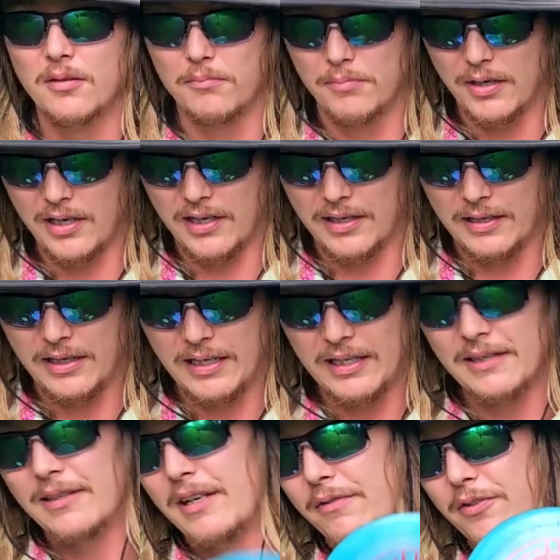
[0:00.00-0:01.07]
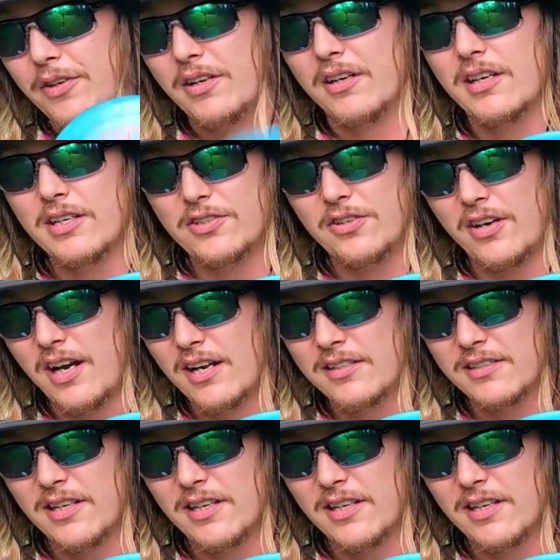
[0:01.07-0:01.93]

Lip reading: but if you can get your hands